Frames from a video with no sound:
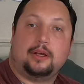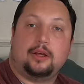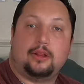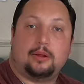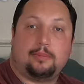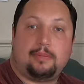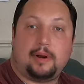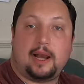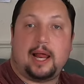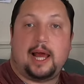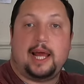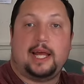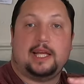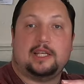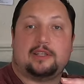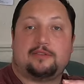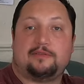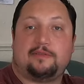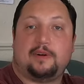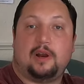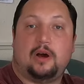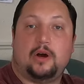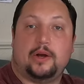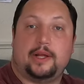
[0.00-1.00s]
know, the planes
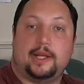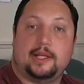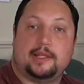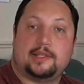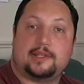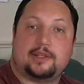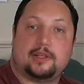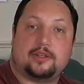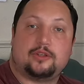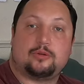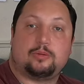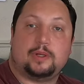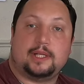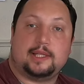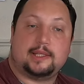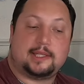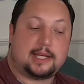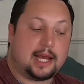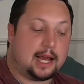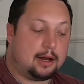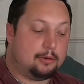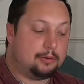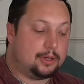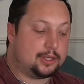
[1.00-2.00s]
flying into the Twin
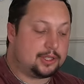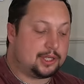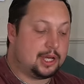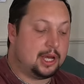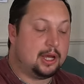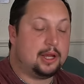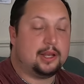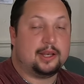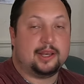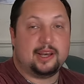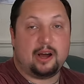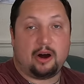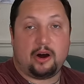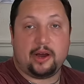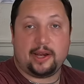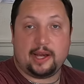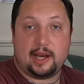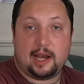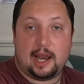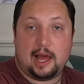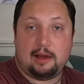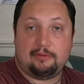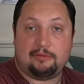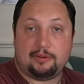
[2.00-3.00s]
Towers
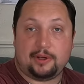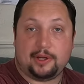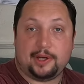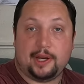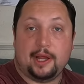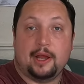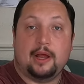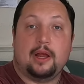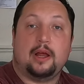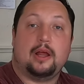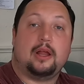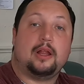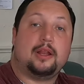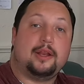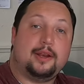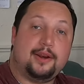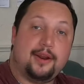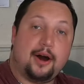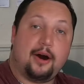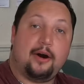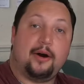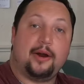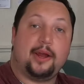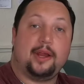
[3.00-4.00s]
911,
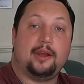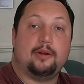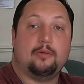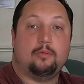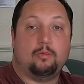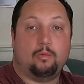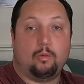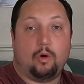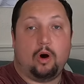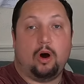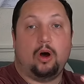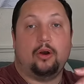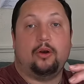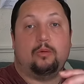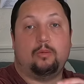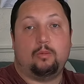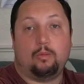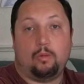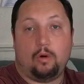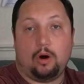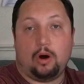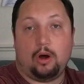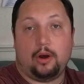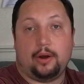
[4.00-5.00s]

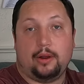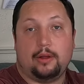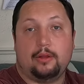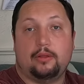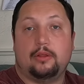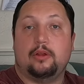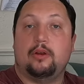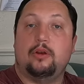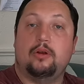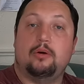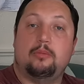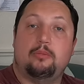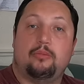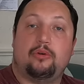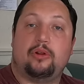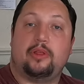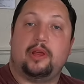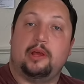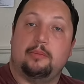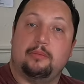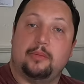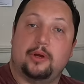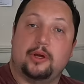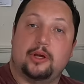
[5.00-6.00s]
911, the number of the
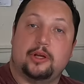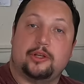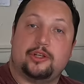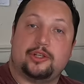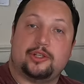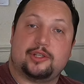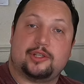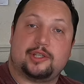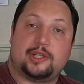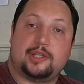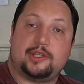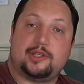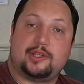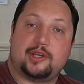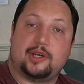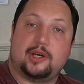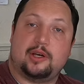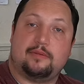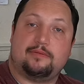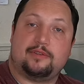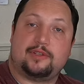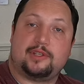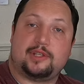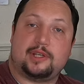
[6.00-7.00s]
emergency
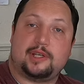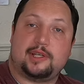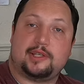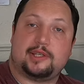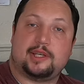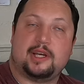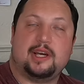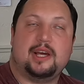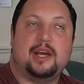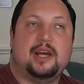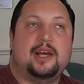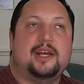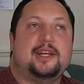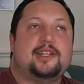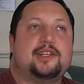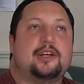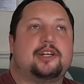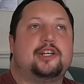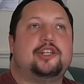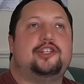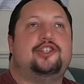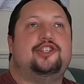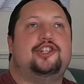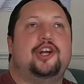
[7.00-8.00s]
services. It's like
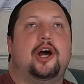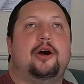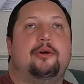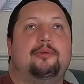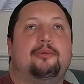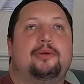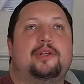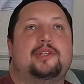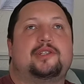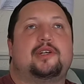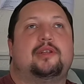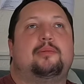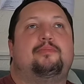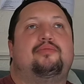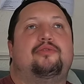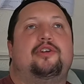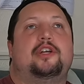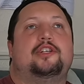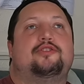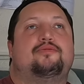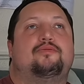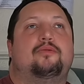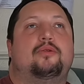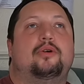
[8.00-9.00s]
a joke. It's like the
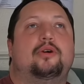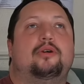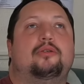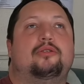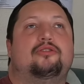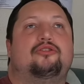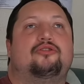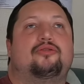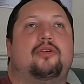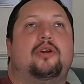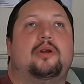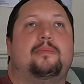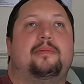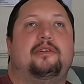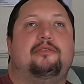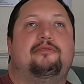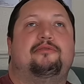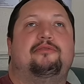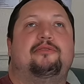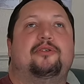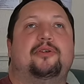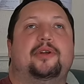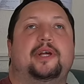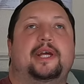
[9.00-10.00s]
British Royals trying to be
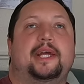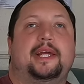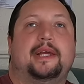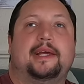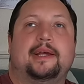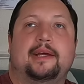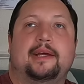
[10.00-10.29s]
funny.